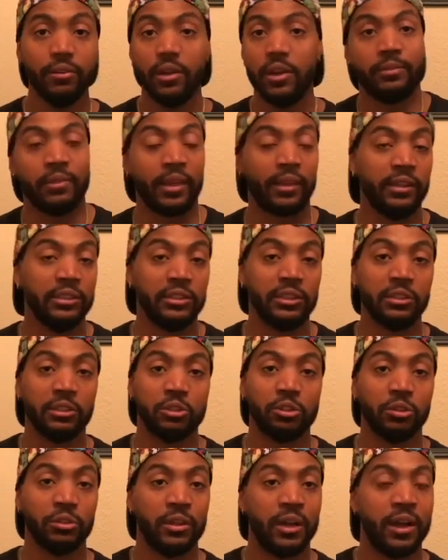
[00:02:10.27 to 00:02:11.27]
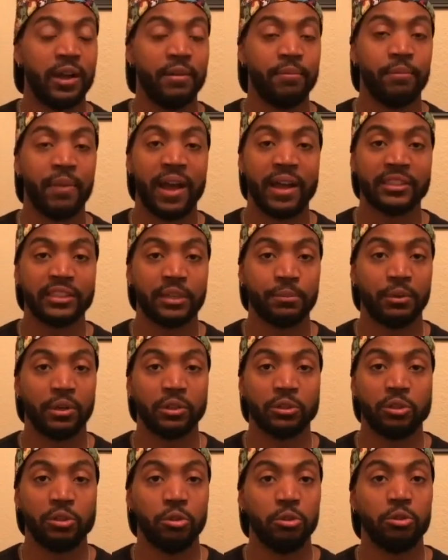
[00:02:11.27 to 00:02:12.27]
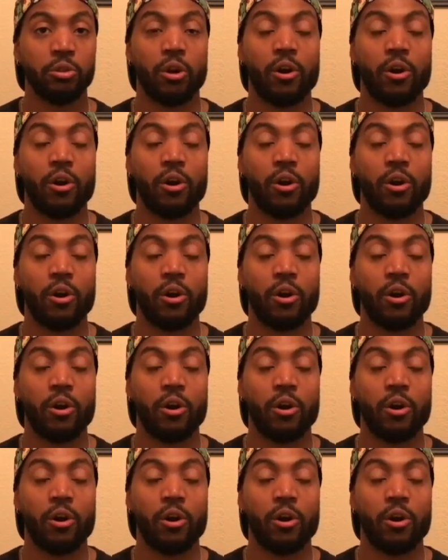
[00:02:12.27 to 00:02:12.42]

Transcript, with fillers: Nike signature line basketball shoes